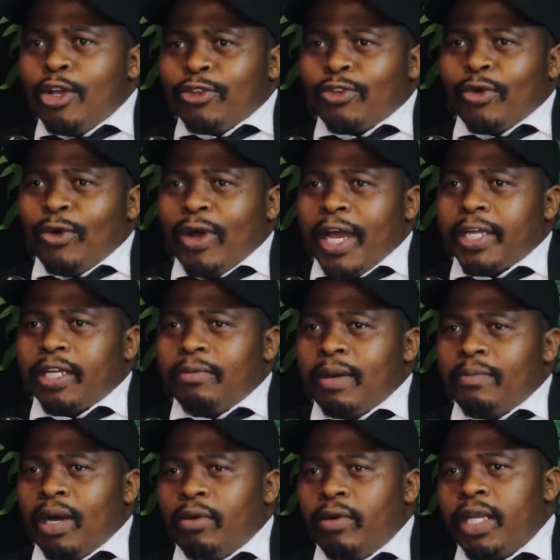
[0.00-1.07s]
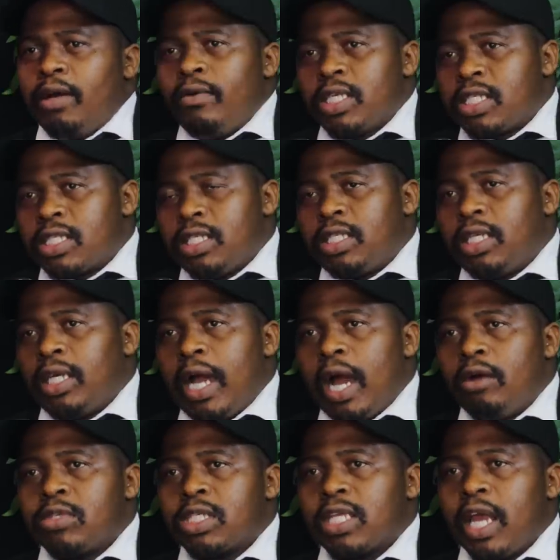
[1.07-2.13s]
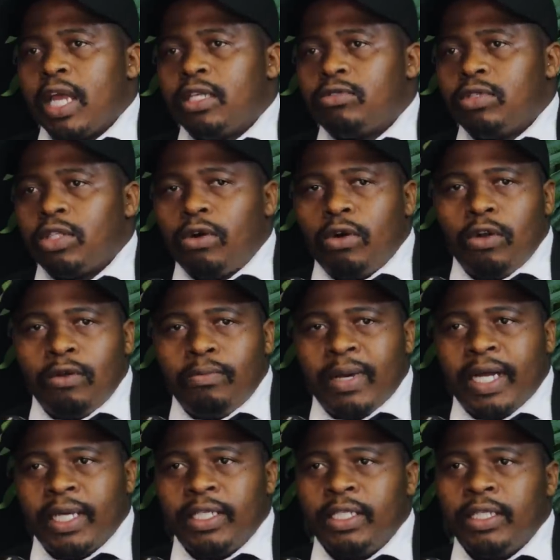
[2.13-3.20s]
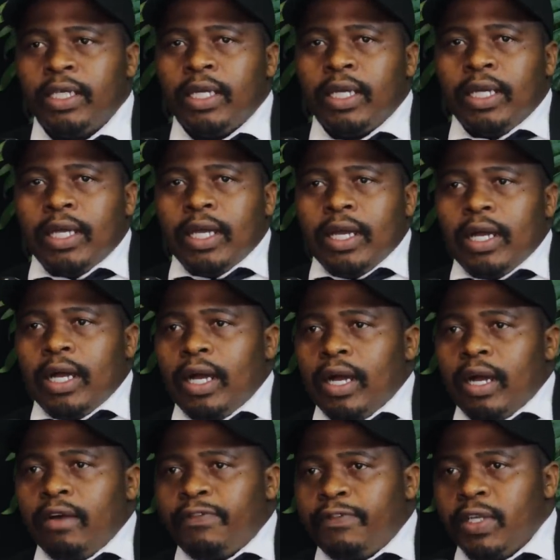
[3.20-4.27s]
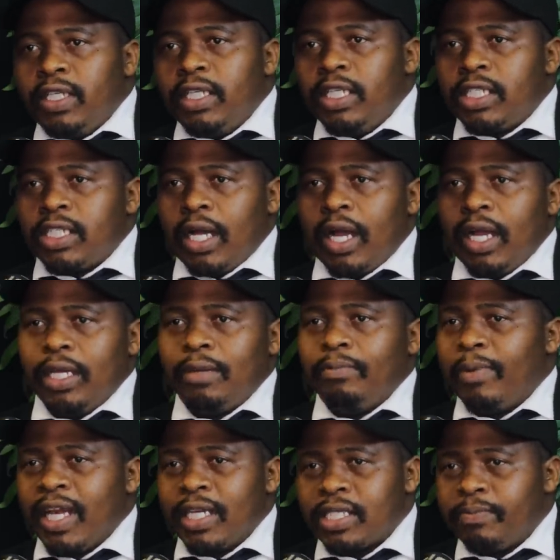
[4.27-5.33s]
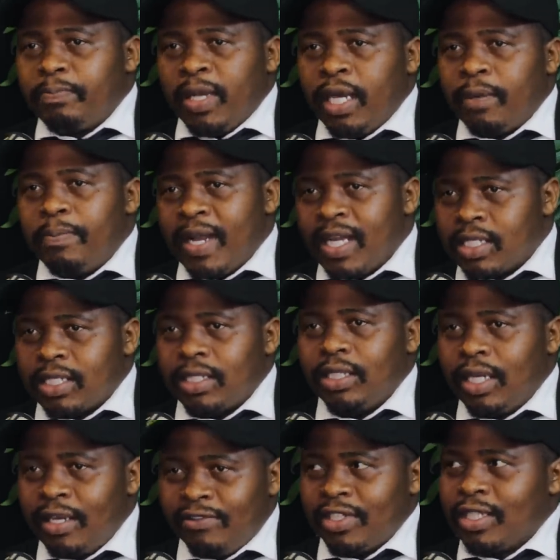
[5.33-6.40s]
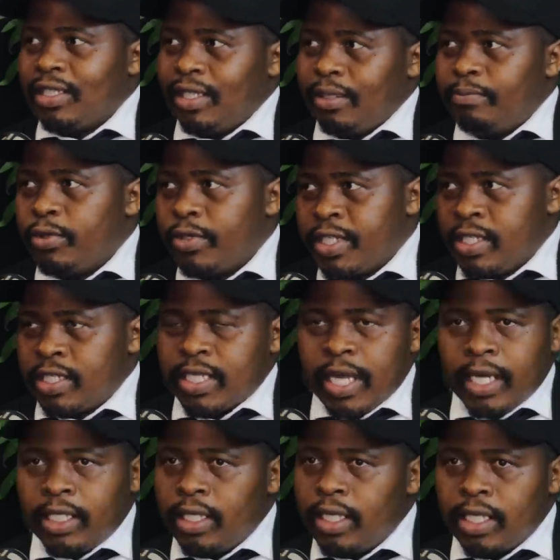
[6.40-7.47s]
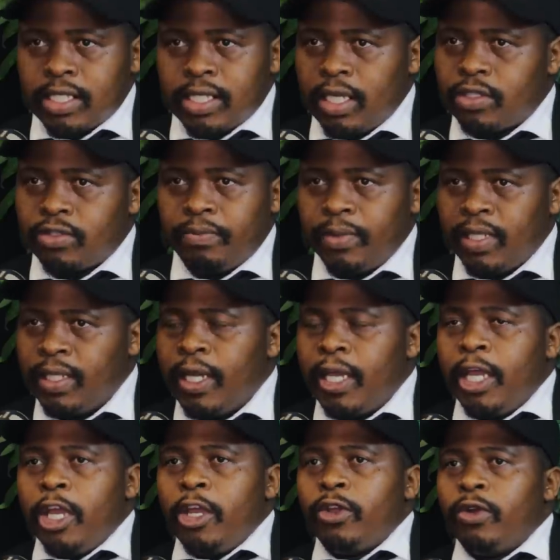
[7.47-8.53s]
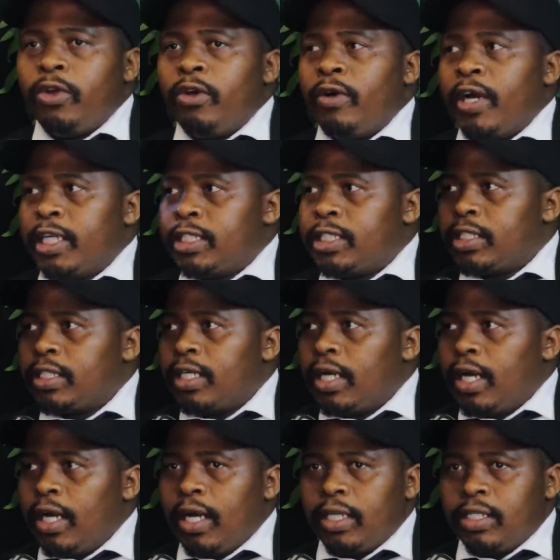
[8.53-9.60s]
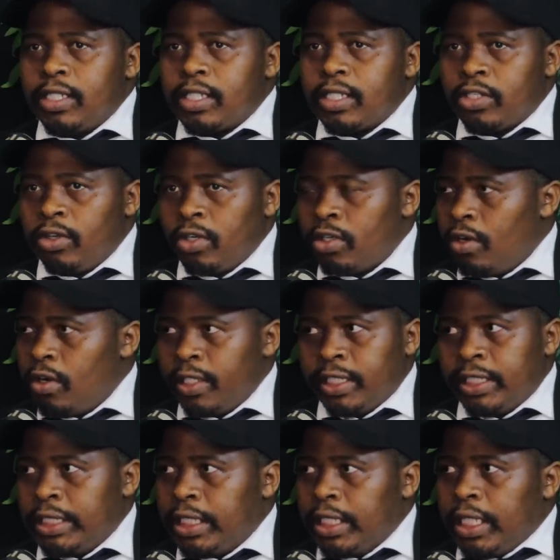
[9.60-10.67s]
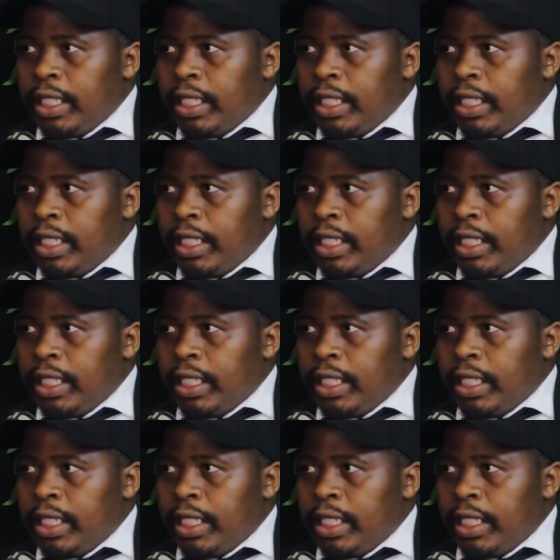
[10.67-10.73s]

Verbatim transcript: So I remember when I was sitting outside with all my uh, furniture and black plastic, everything put inside, and I said to me, you know what, uh, this is not on.